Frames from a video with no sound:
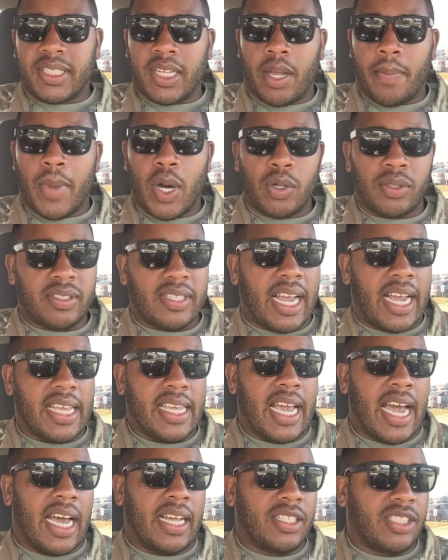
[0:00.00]
of the Most High
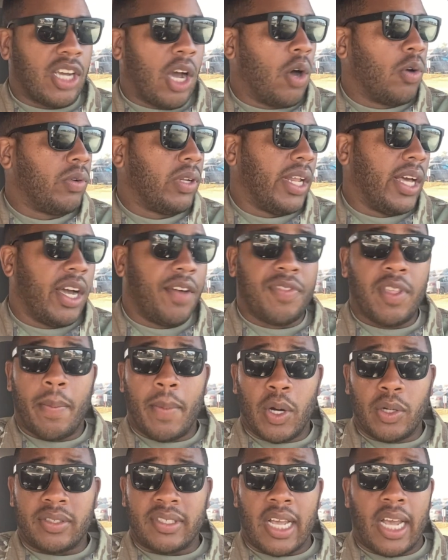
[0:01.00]
Yah don't love the
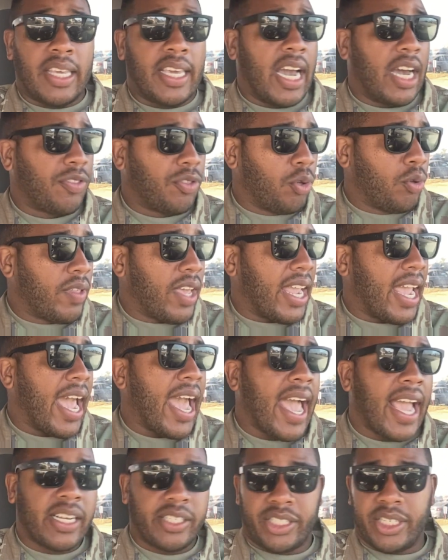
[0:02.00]
Most High Yah through their
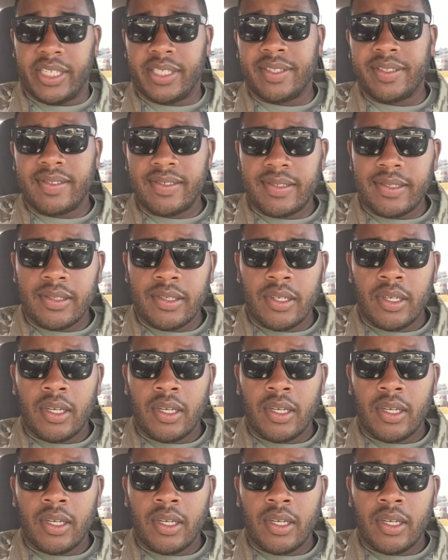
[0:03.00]
actions.